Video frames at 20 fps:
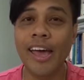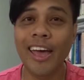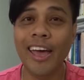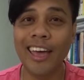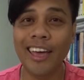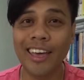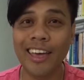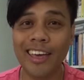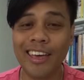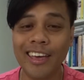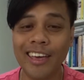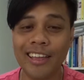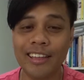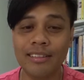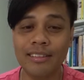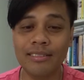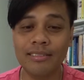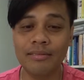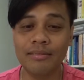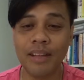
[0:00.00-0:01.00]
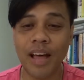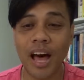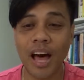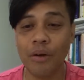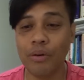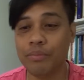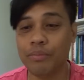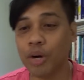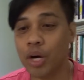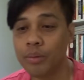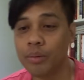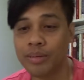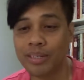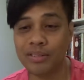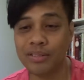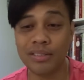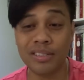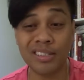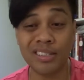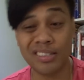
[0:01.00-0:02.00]
And I would probably
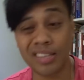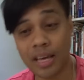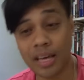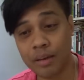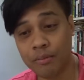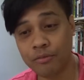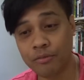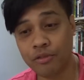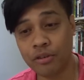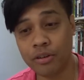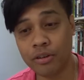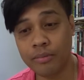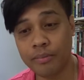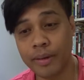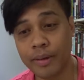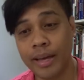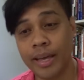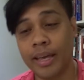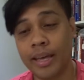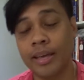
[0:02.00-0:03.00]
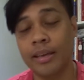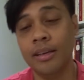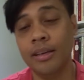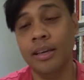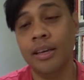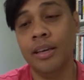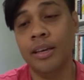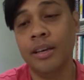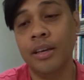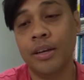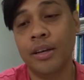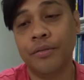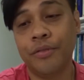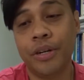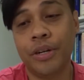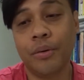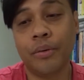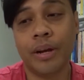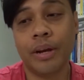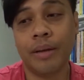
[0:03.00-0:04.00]
do the same for
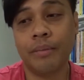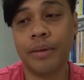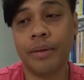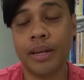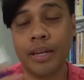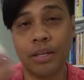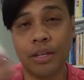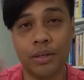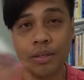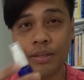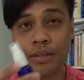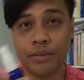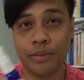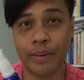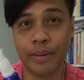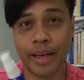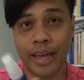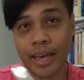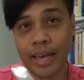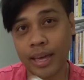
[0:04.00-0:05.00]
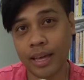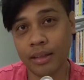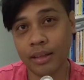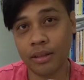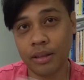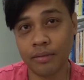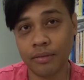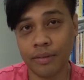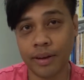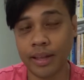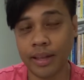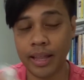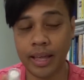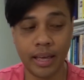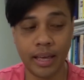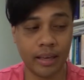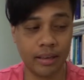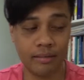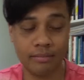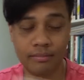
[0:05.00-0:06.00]
the one I'm gonna use for my hand, if I like